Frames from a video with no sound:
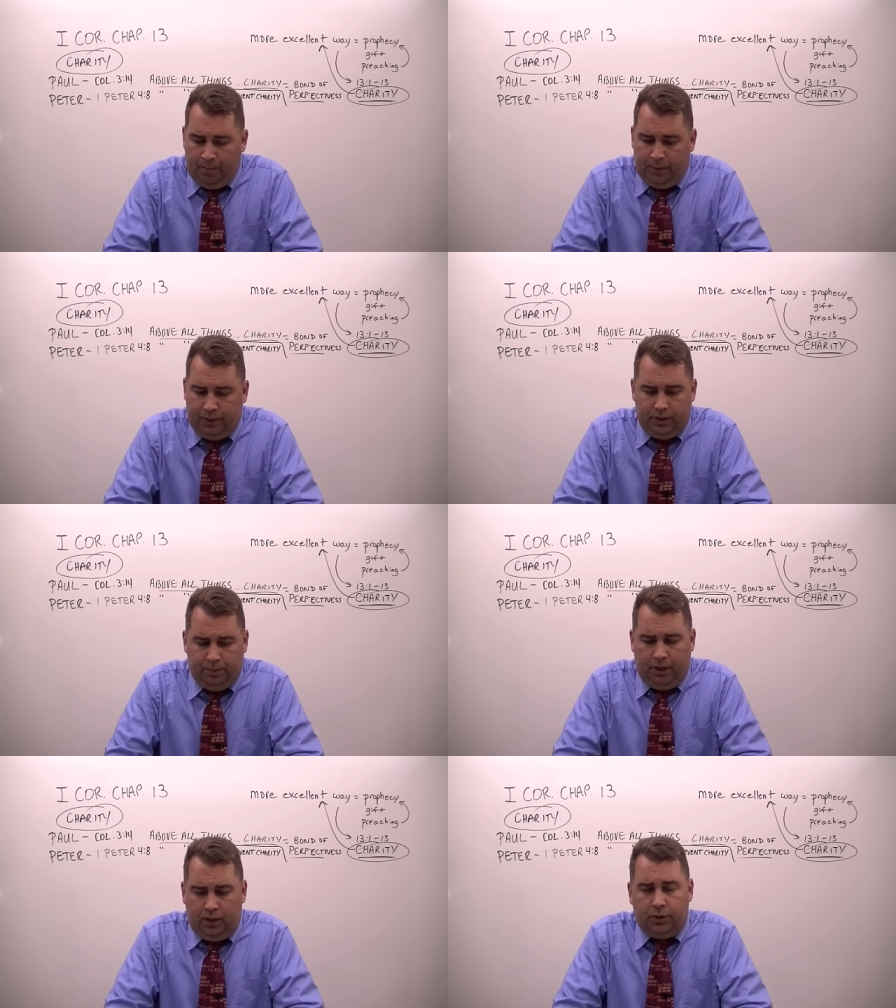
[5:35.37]
But we used
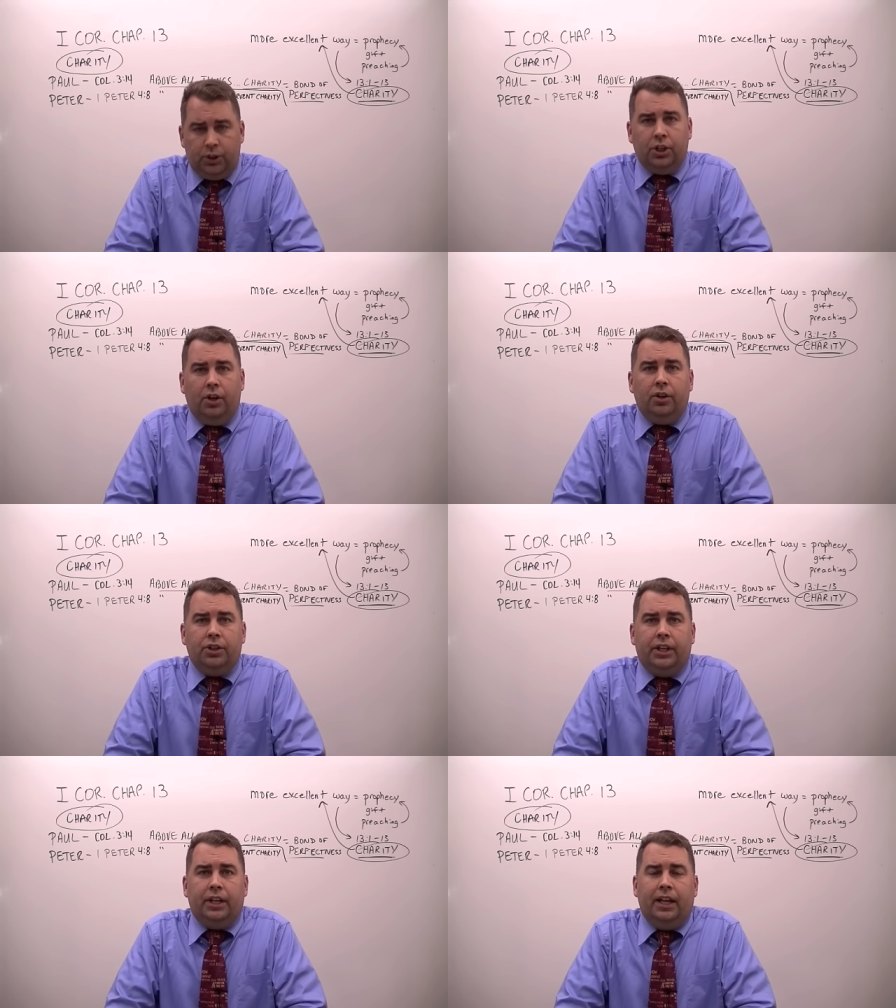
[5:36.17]
to belong to a
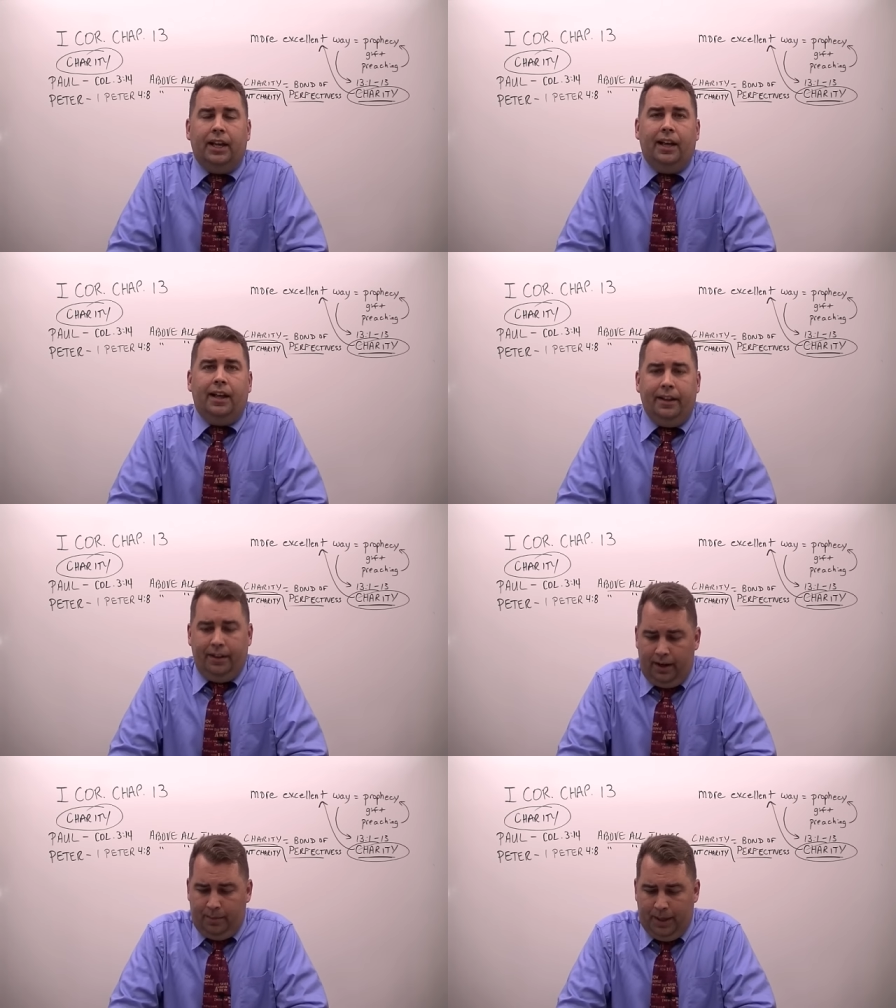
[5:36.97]
church, and a
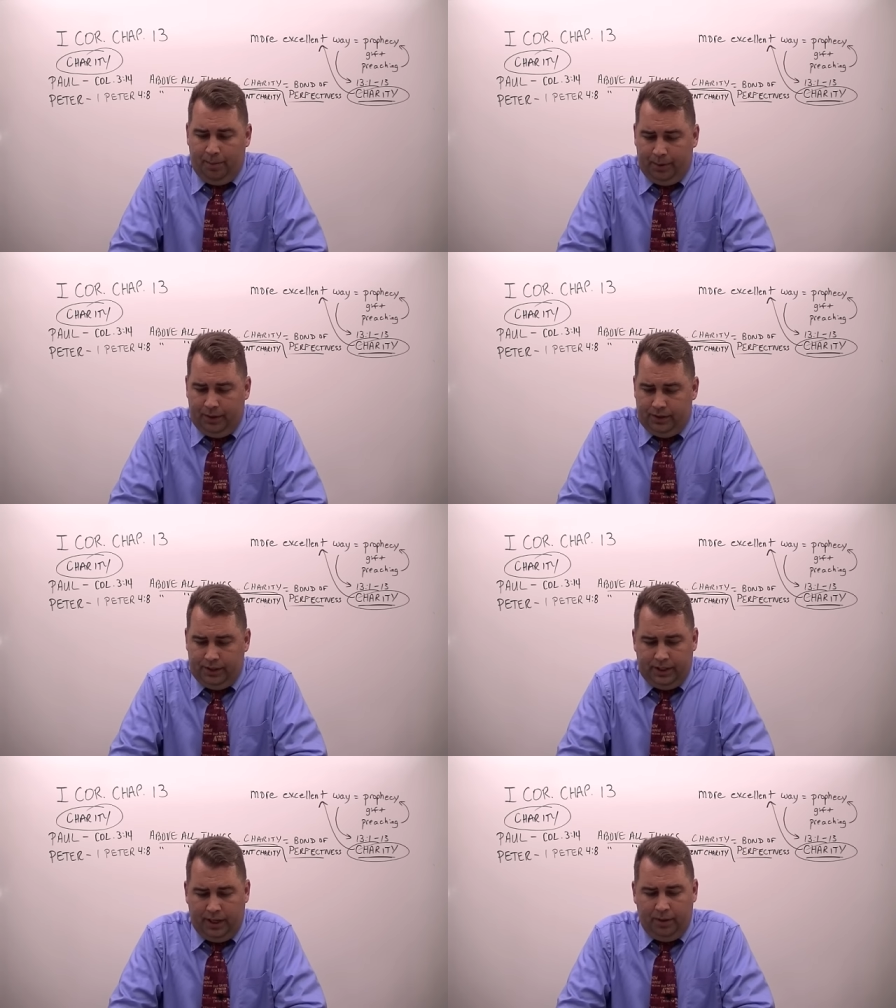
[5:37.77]
lot of people used
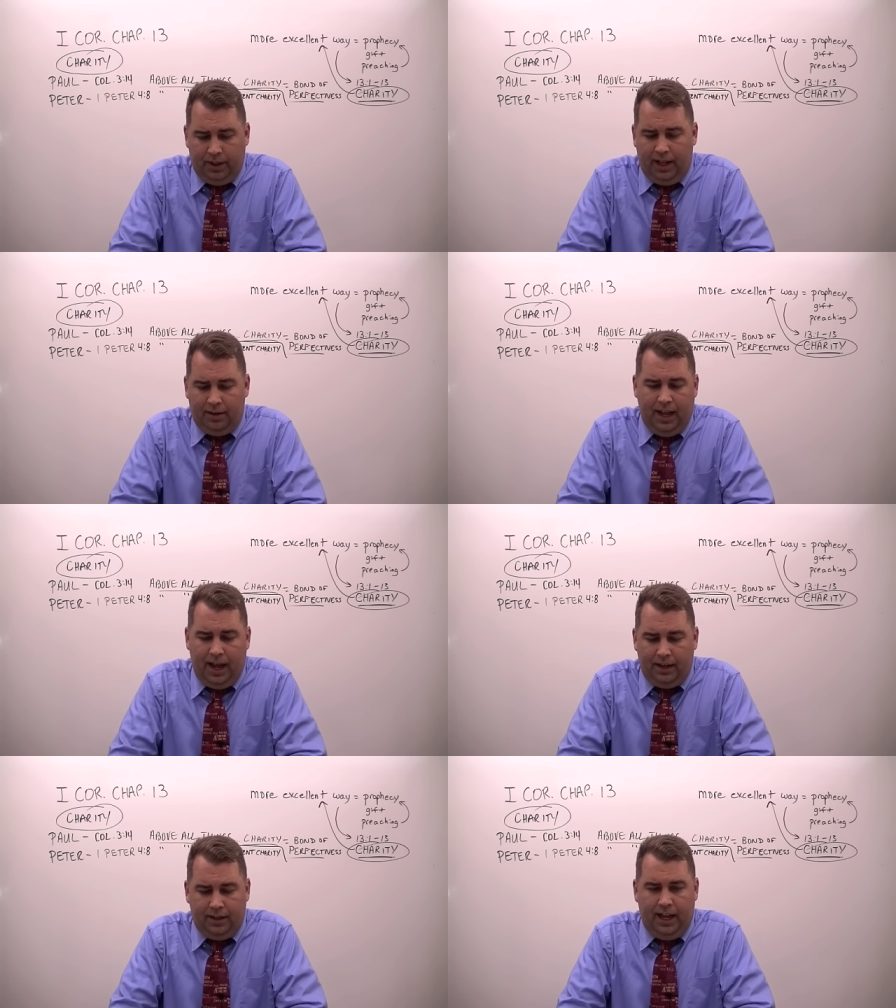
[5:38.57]
to say, "Well, that
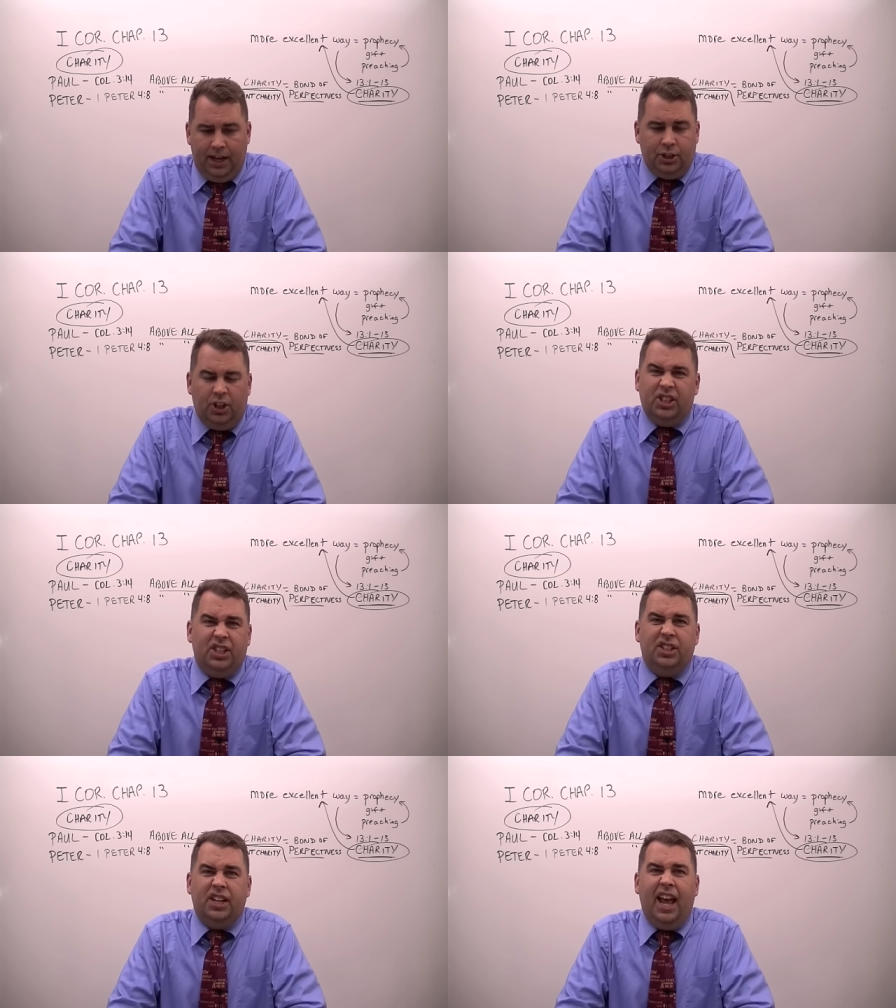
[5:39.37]
that that
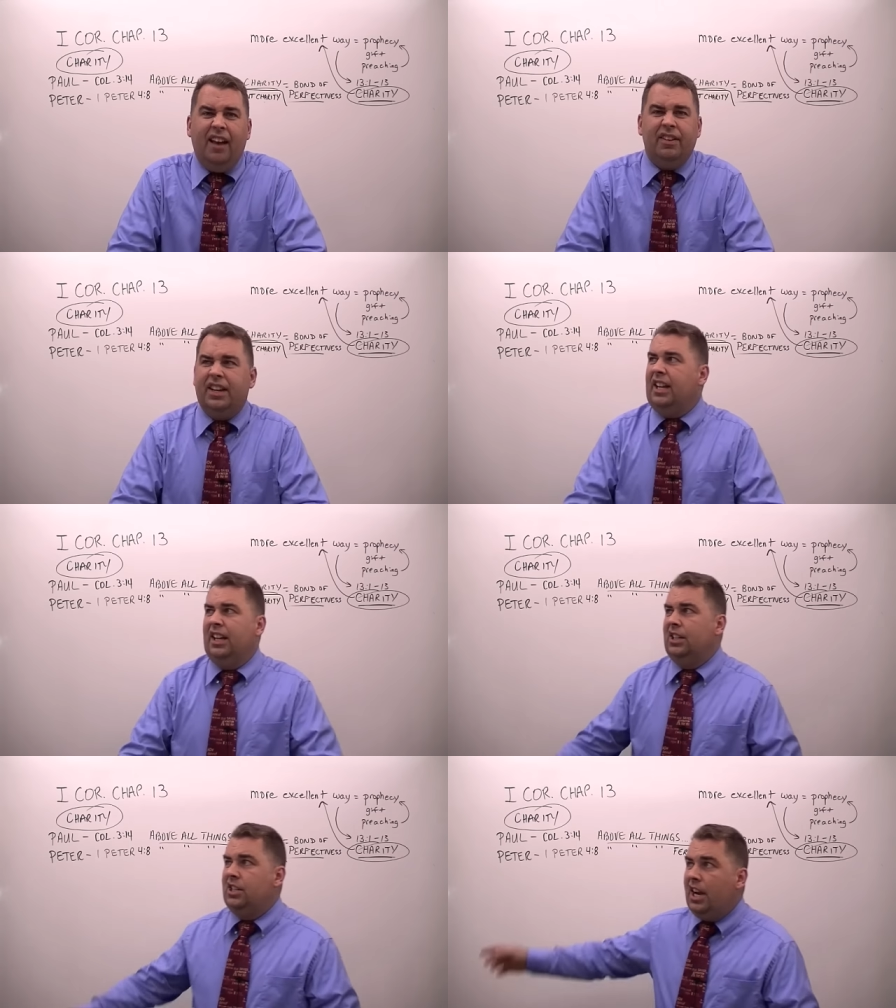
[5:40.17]
church doesn't have any
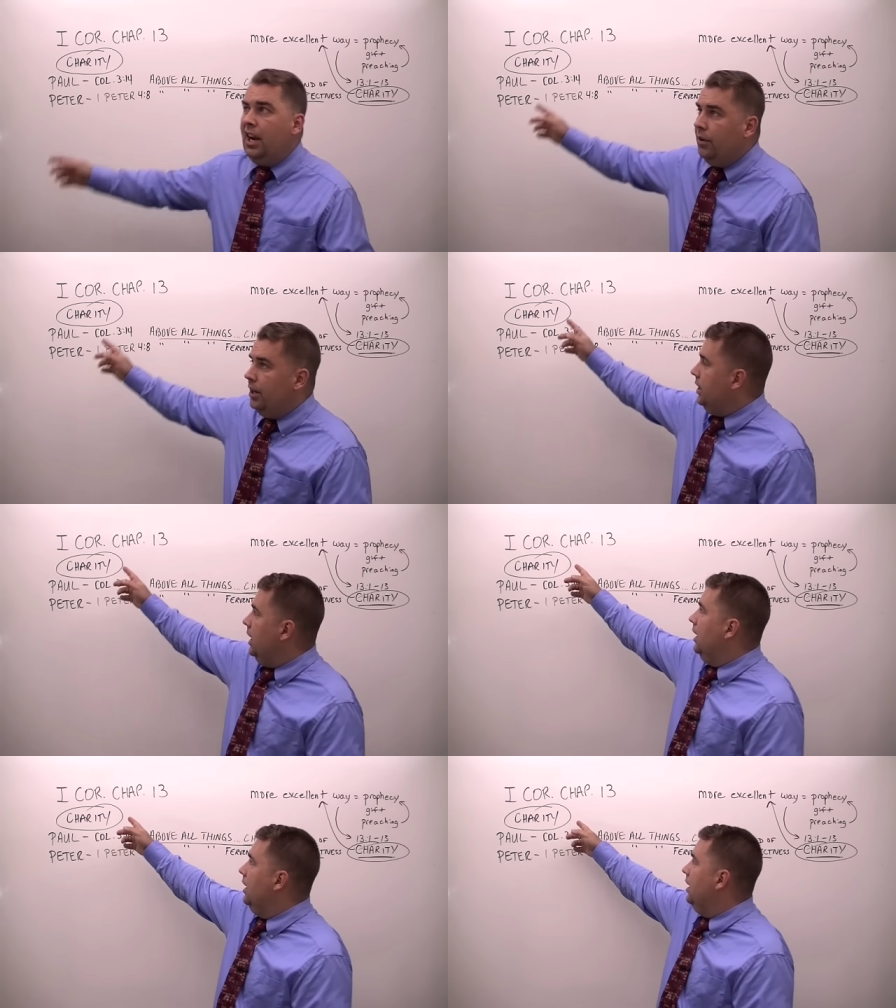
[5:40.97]
charity."